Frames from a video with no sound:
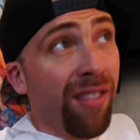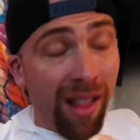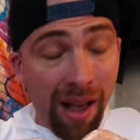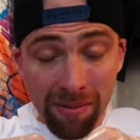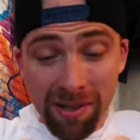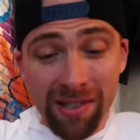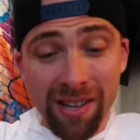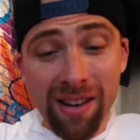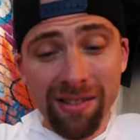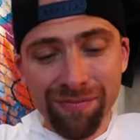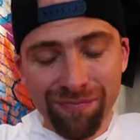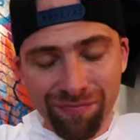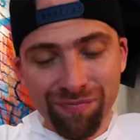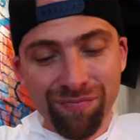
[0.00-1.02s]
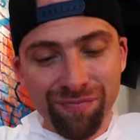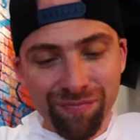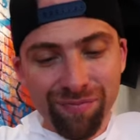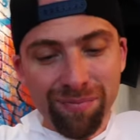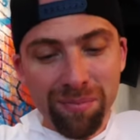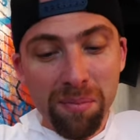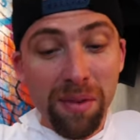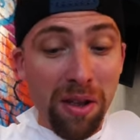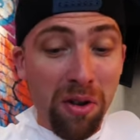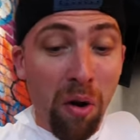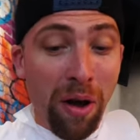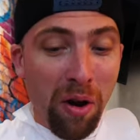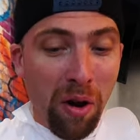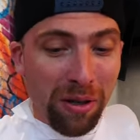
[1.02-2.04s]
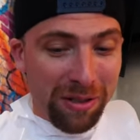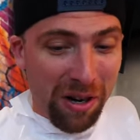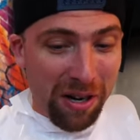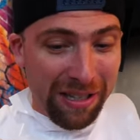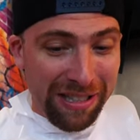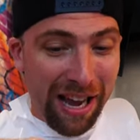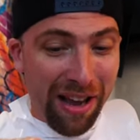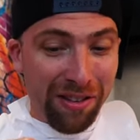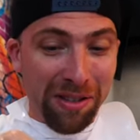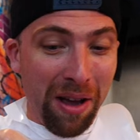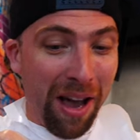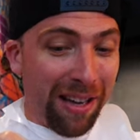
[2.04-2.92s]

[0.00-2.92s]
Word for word: Lobster tail? No, I know, sorry, because I saw,